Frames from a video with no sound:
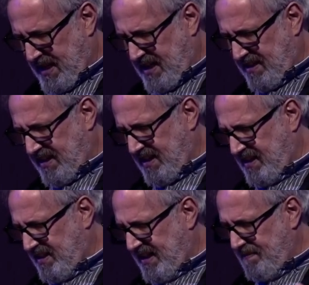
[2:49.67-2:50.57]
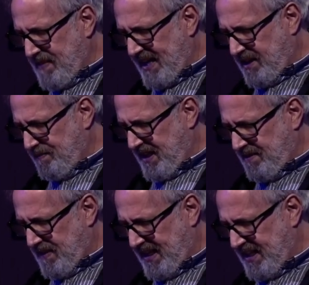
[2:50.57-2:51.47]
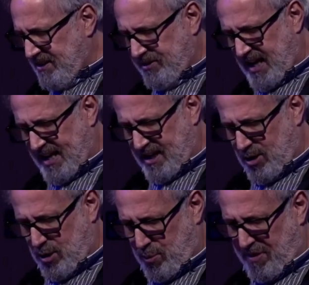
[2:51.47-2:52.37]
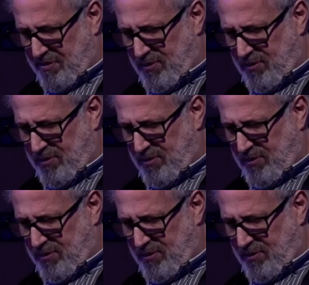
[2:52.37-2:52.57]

I think that they make me in my inner dialogue with